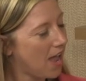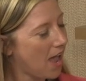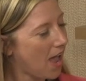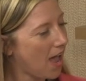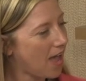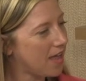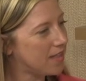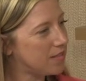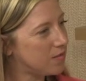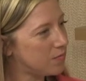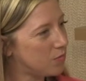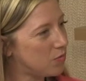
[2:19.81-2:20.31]

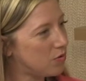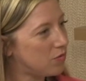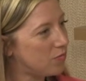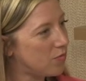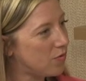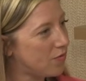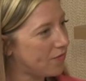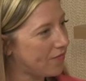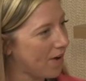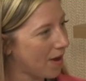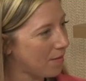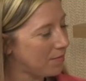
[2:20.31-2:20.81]
and more and
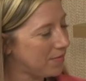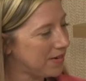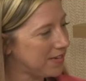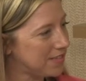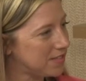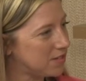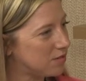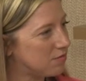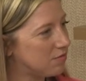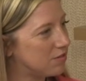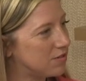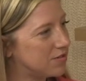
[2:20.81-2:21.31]
more
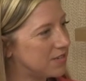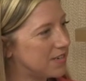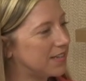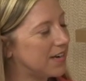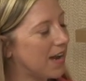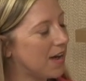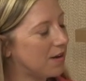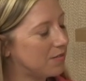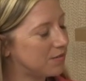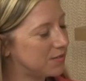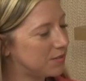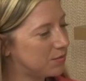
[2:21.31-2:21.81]
families are cruising
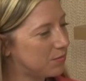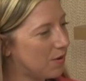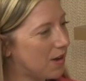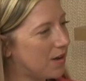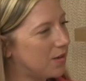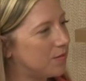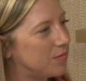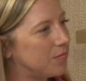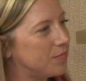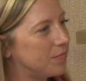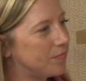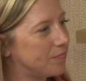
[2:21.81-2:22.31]
now as well.